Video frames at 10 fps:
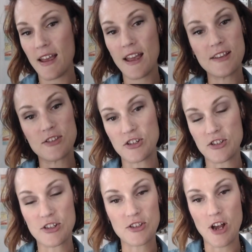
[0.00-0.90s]
it's
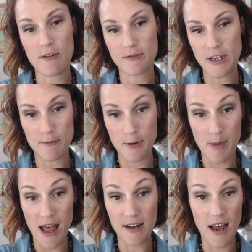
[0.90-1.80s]
just a softie for
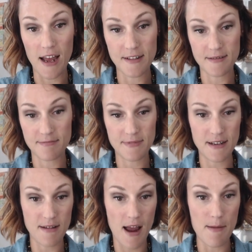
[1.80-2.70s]
Ben.
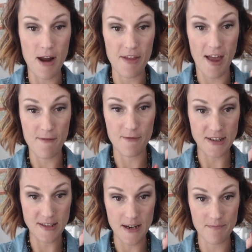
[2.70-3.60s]
I'm not that
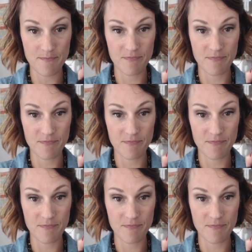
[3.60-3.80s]
fussy.